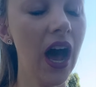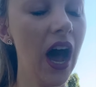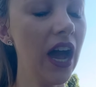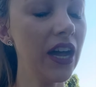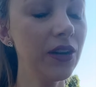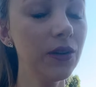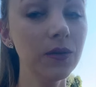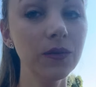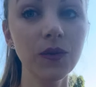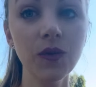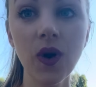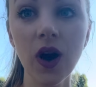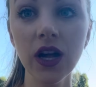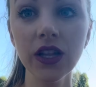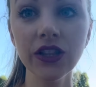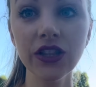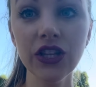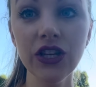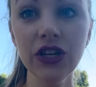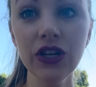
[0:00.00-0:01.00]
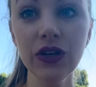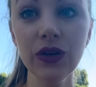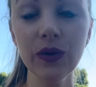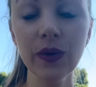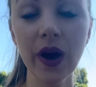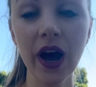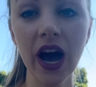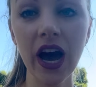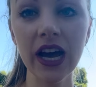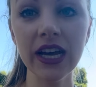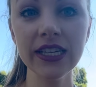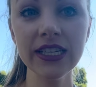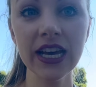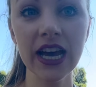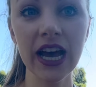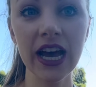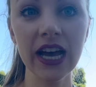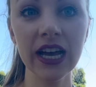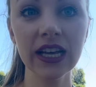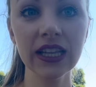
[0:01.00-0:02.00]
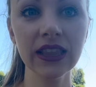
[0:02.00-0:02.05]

I don't want the new high-tech,